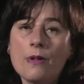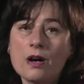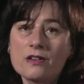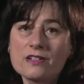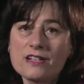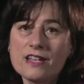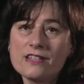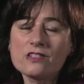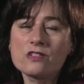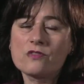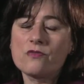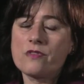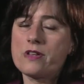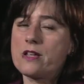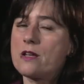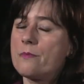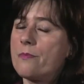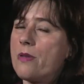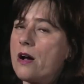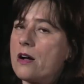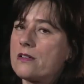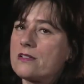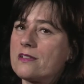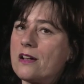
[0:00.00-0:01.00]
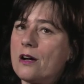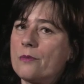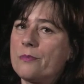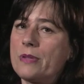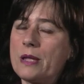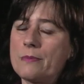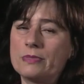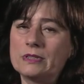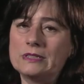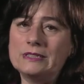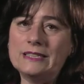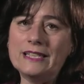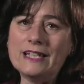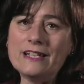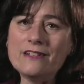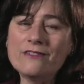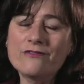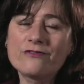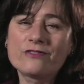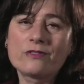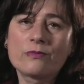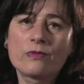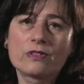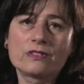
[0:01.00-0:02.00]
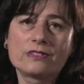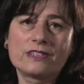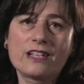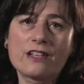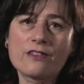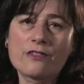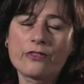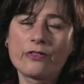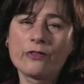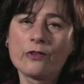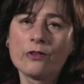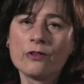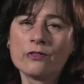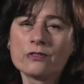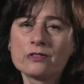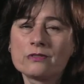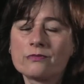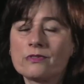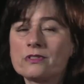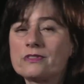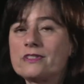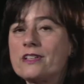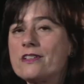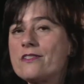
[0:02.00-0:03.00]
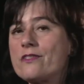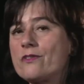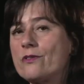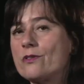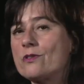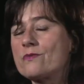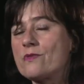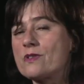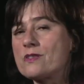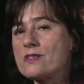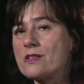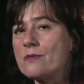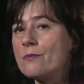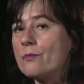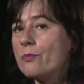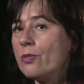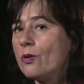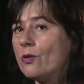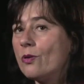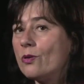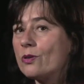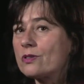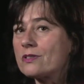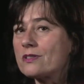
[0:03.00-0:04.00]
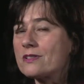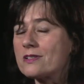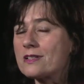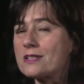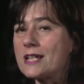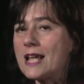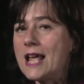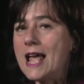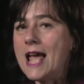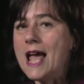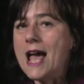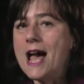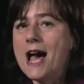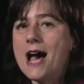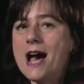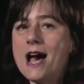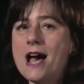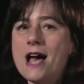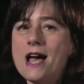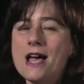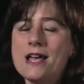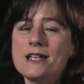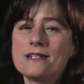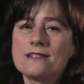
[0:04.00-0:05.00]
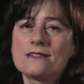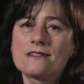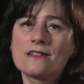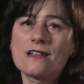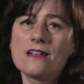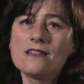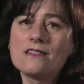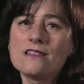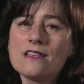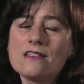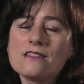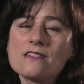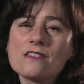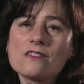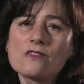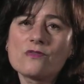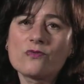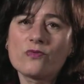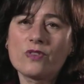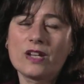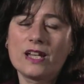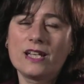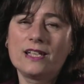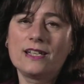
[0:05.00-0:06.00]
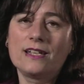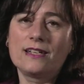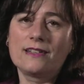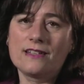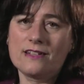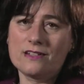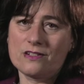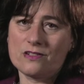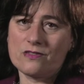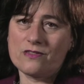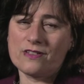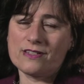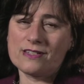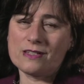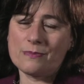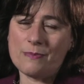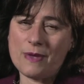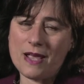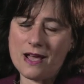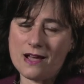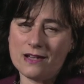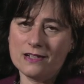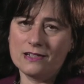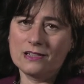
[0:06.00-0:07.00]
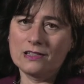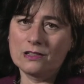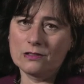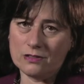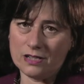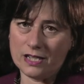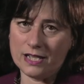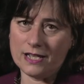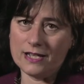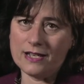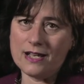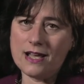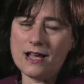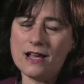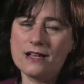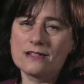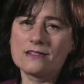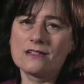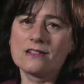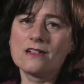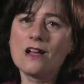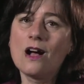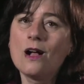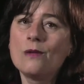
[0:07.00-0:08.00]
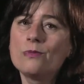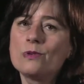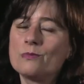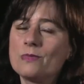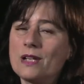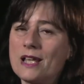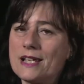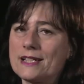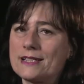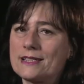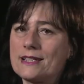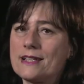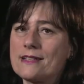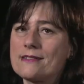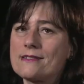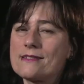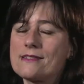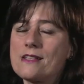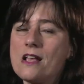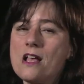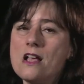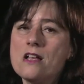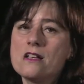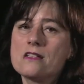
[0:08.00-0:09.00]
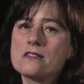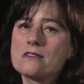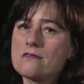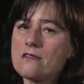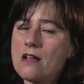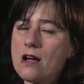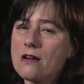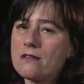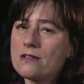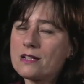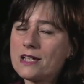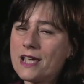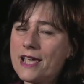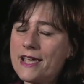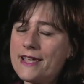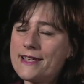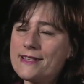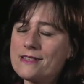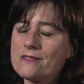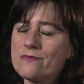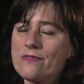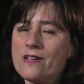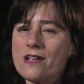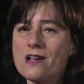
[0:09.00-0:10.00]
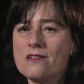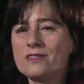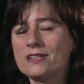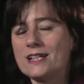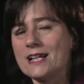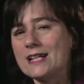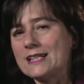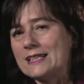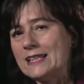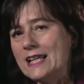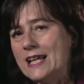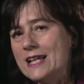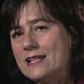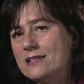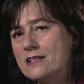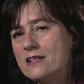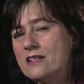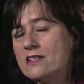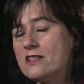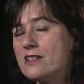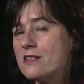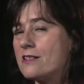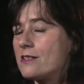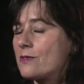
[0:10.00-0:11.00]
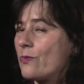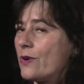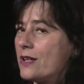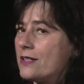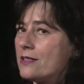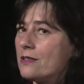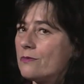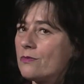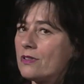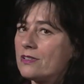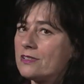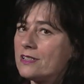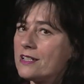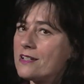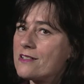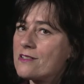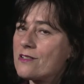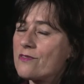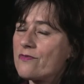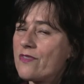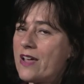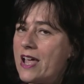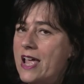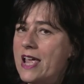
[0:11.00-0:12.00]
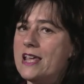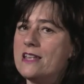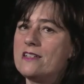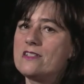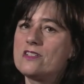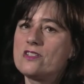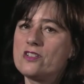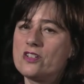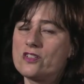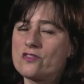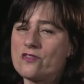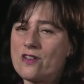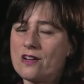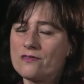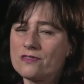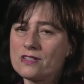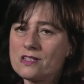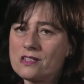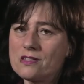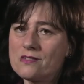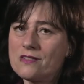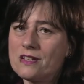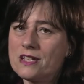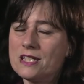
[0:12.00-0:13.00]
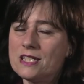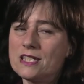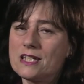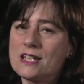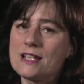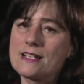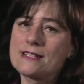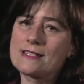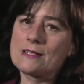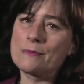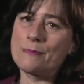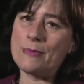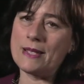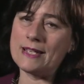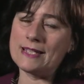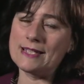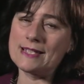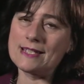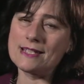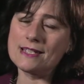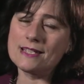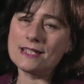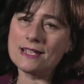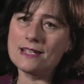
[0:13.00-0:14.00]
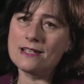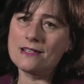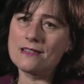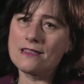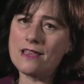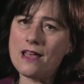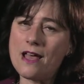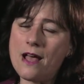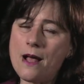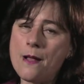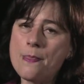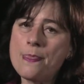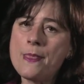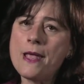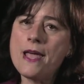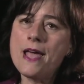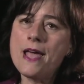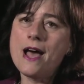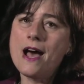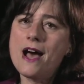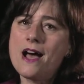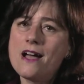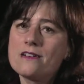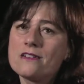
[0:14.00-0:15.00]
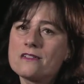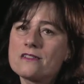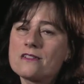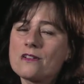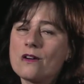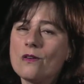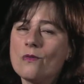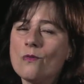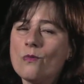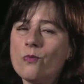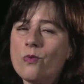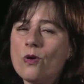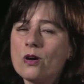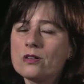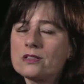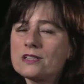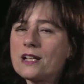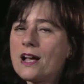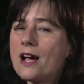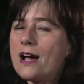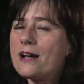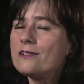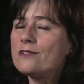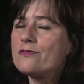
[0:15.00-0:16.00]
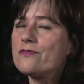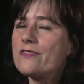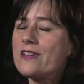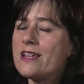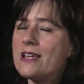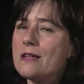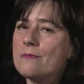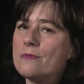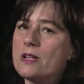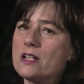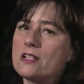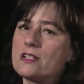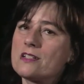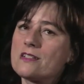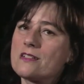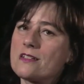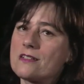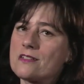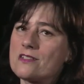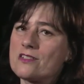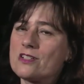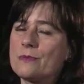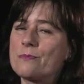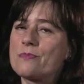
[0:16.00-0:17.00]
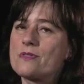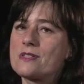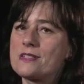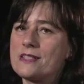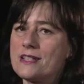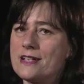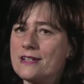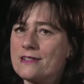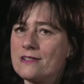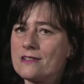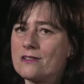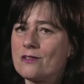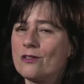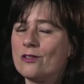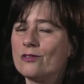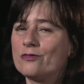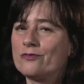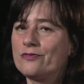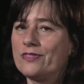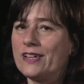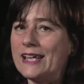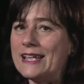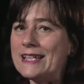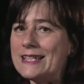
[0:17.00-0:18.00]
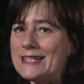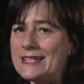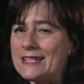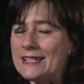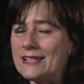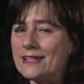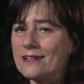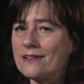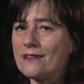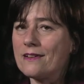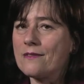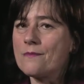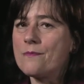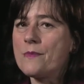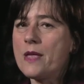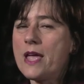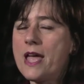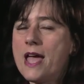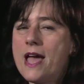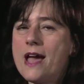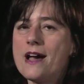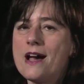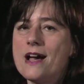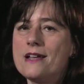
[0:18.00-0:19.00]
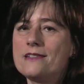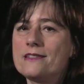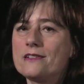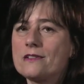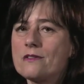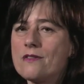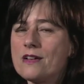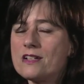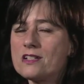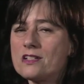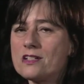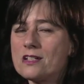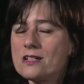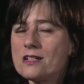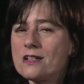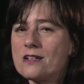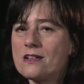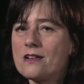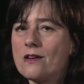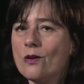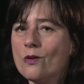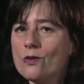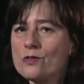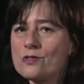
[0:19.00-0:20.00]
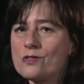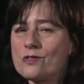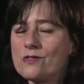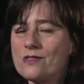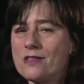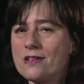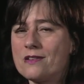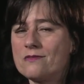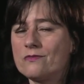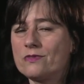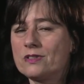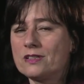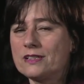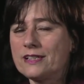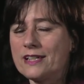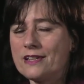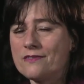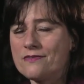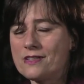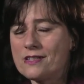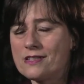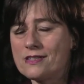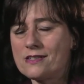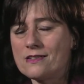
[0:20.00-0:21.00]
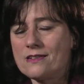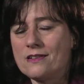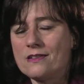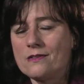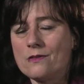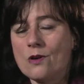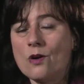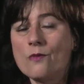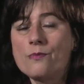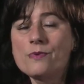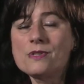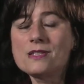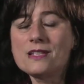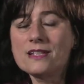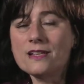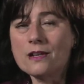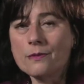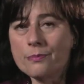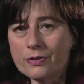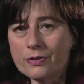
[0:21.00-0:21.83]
history, about how people lived, what they thought was important. And this is really the interest behind looking at an album like this. So in our case, we have a young lady, she's 21 years of age, she travels to India, spends a year there, and what kind of image does she present of India? And the question also then will give us obviously a